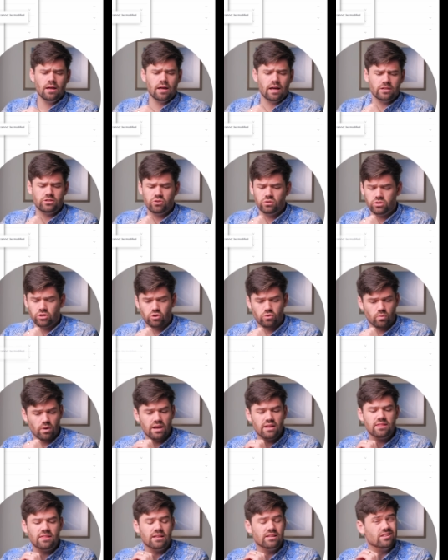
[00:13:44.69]
And so it's a
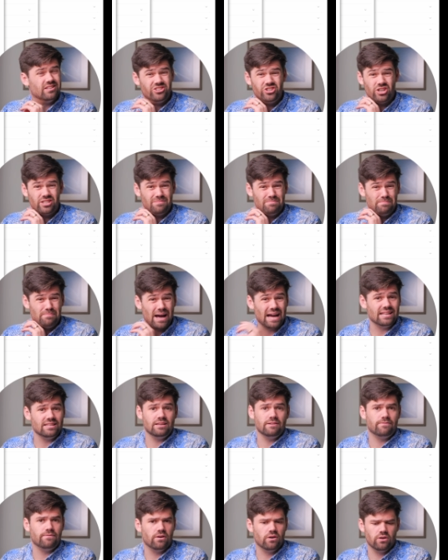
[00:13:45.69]
great thing to just by
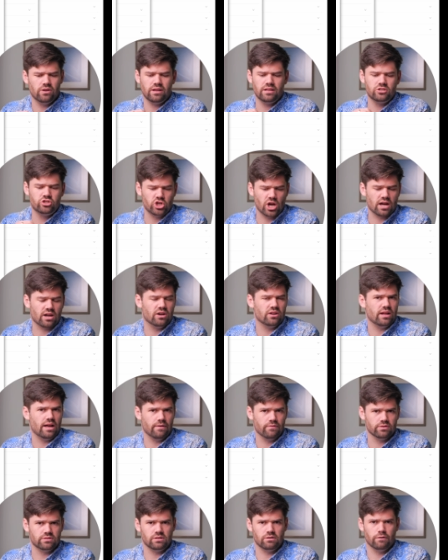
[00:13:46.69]
default check on
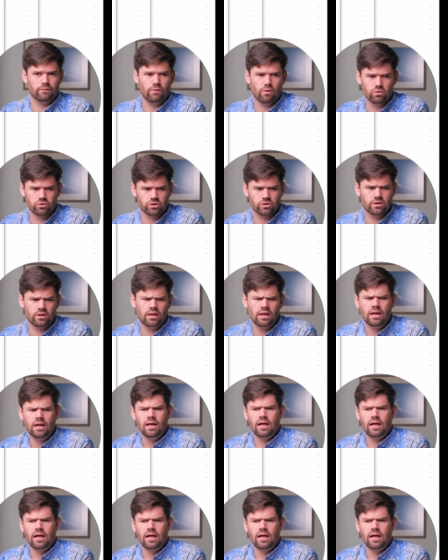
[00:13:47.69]
every single folder